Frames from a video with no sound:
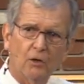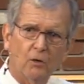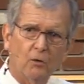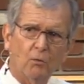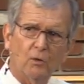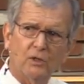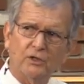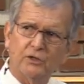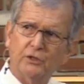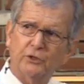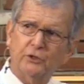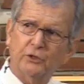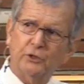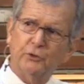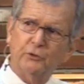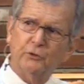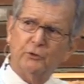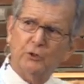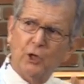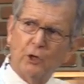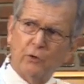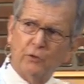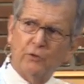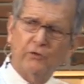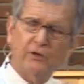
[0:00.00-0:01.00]
Was it to
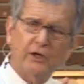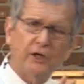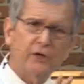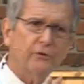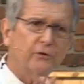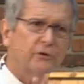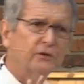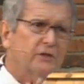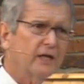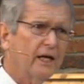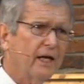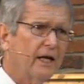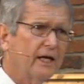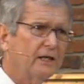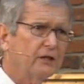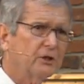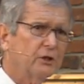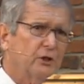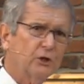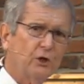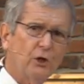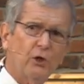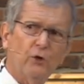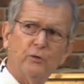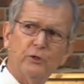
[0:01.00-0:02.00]
go to the other side,
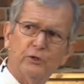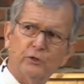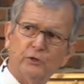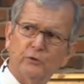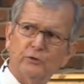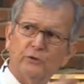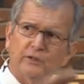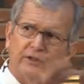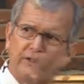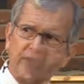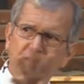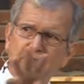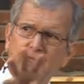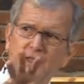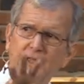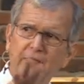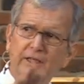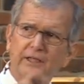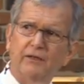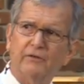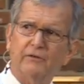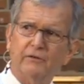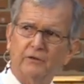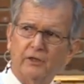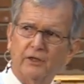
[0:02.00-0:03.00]
to go into the
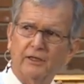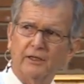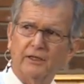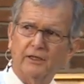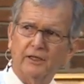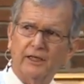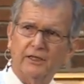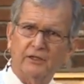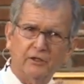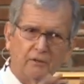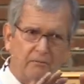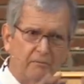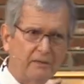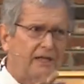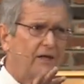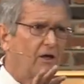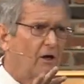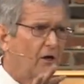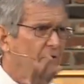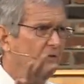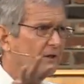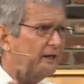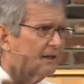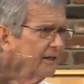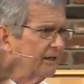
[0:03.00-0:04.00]
city and, and, and to meet
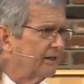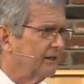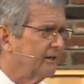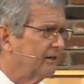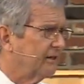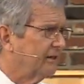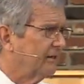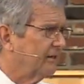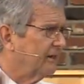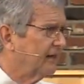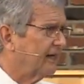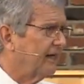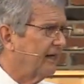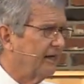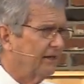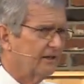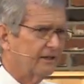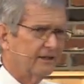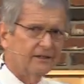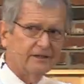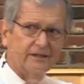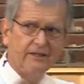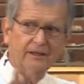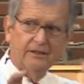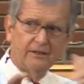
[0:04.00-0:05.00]
all the, uh, the
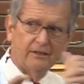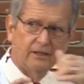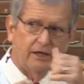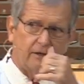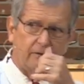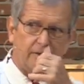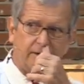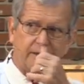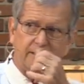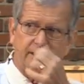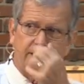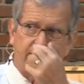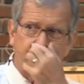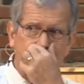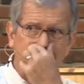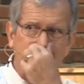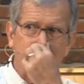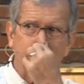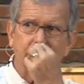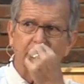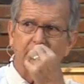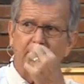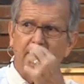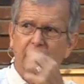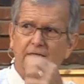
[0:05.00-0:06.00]

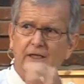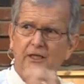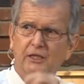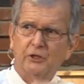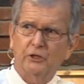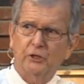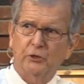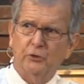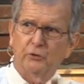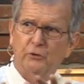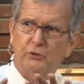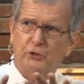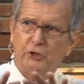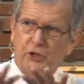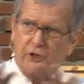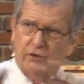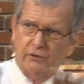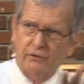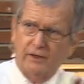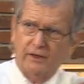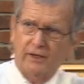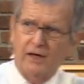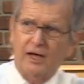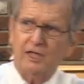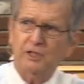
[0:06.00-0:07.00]
Gerasenes, to share
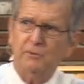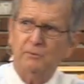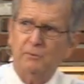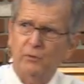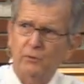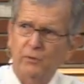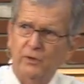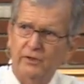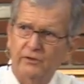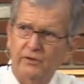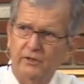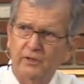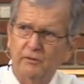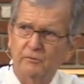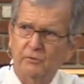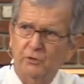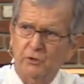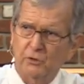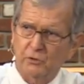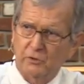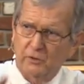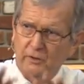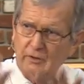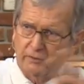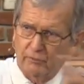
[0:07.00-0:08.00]
the gospel with them,
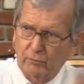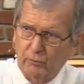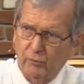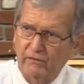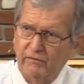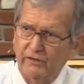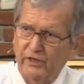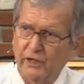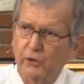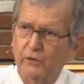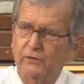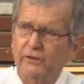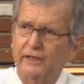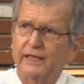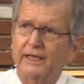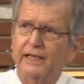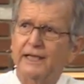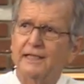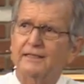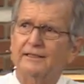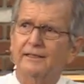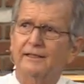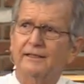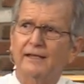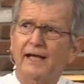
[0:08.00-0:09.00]
to reveal that
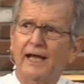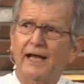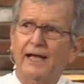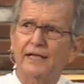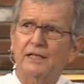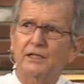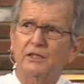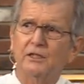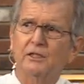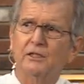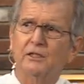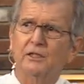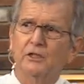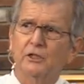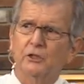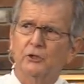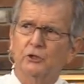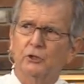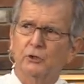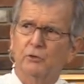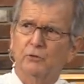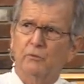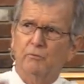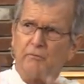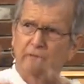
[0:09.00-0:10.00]
he's the light,
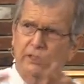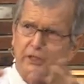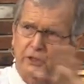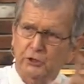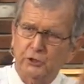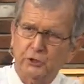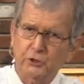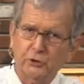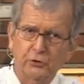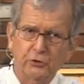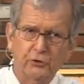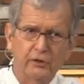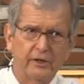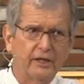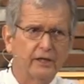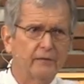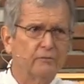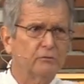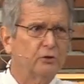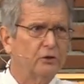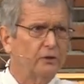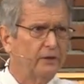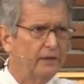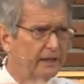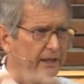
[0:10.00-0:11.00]
to minister to
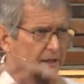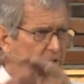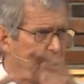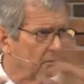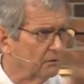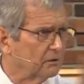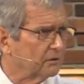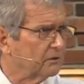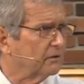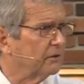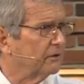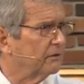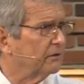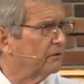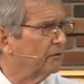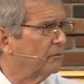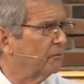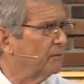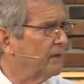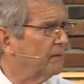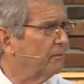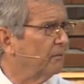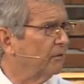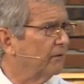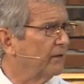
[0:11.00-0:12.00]
them, to heal to the
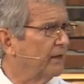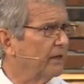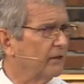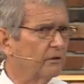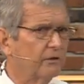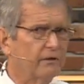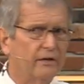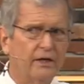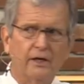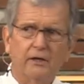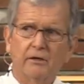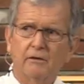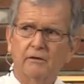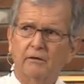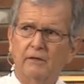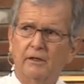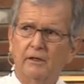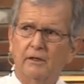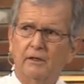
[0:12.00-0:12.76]
people that are there?